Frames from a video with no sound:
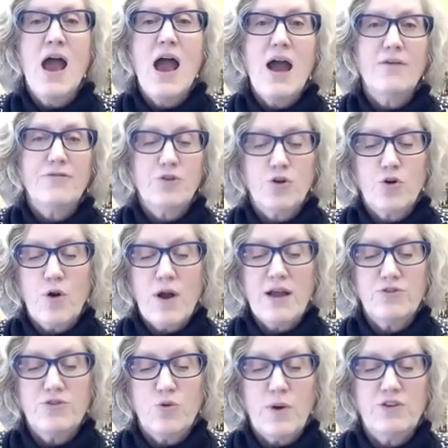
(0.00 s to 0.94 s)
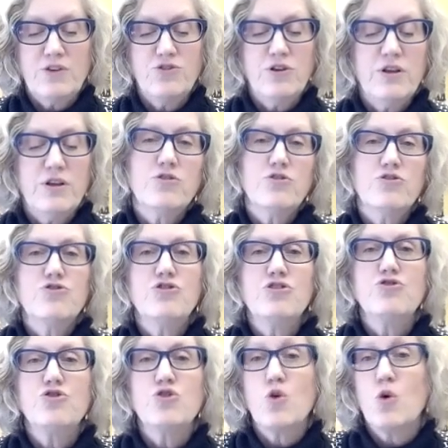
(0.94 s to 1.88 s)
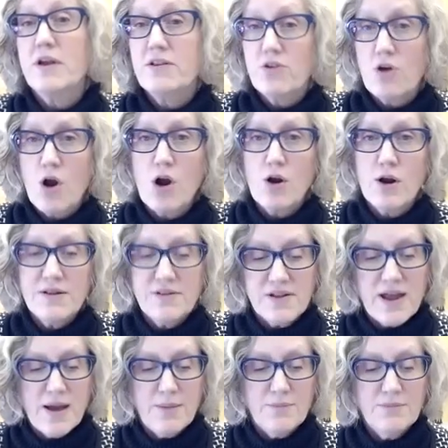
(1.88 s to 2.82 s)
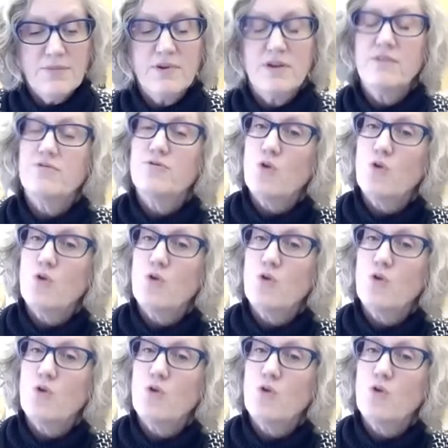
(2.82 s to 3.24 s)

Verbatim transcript: After graduation, she joined RSM,